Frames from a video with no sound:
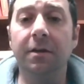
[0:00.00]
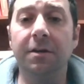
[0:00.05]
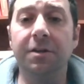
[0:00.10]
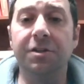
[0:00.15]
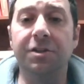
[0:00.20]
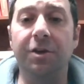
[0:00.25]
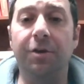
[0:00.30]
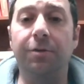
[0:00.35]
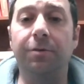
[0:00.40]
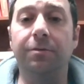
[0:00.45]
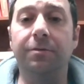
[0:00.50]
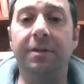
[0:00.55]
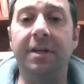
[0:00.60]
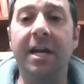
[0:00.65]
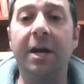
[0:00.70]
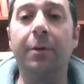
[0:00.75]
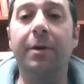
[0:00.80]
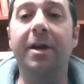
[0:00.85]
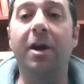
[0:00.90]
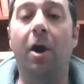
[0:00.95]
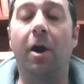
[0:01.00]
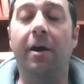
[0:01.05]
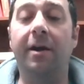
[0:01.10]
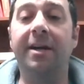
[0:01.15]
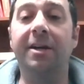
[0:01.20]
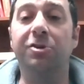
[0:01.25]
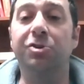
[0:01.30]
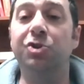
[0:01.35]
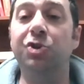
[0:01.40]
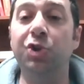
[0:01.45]
So here we are.
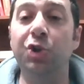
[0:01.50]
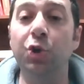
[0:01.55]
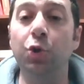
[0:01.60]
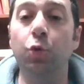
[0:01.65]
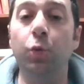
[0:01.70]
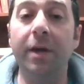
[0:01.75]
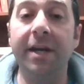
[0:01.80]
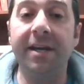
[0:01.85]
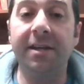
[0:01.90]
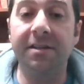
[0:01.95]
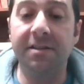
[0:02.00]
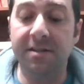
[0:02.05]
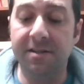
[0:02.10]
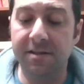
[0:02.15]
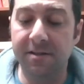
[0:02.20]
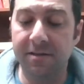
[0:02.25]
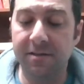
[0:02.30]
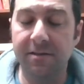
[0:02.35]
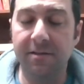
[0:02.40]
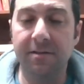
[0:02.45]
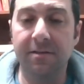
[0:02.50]
Here's 2 weeks.